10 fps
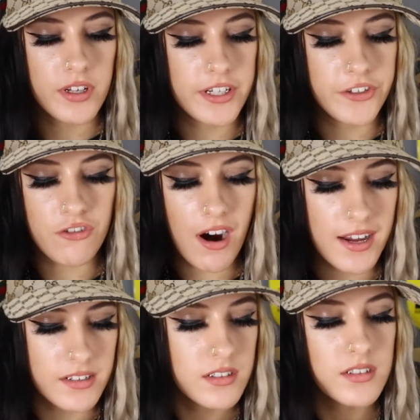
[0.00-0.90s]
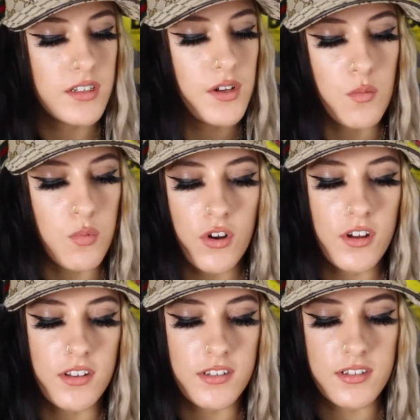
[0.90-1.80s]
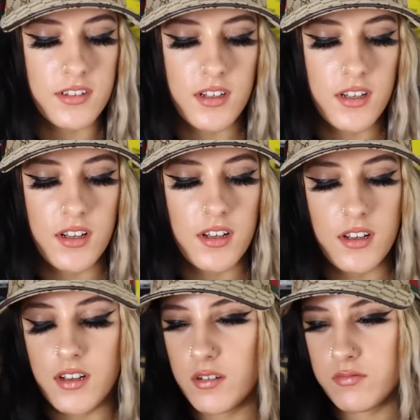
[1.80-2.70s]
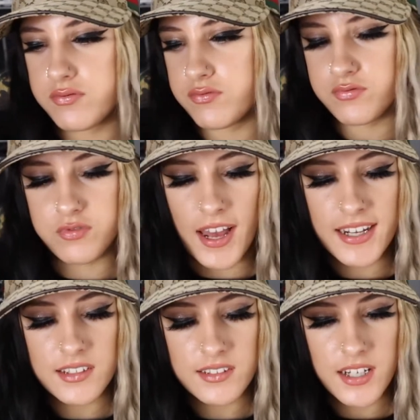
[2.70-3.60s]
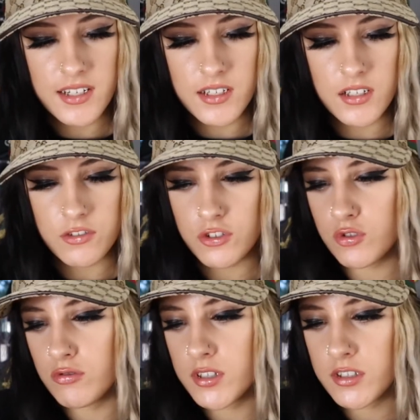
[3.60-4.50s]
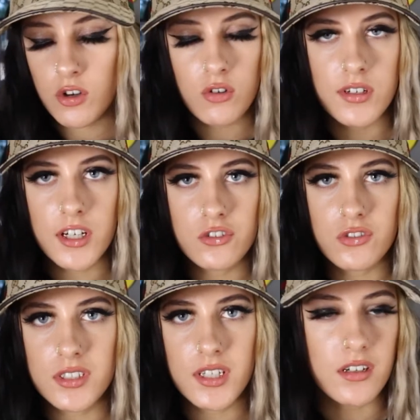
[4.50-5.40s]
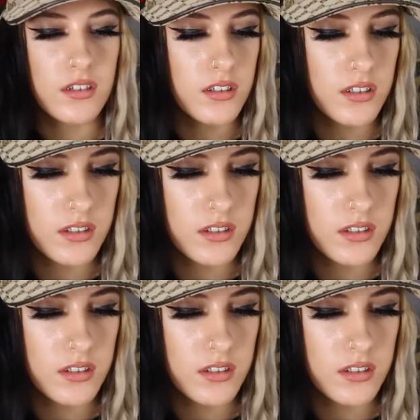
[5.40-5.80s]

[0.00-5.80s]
he dries, because I ain't staying here for 2 years holding that joint down.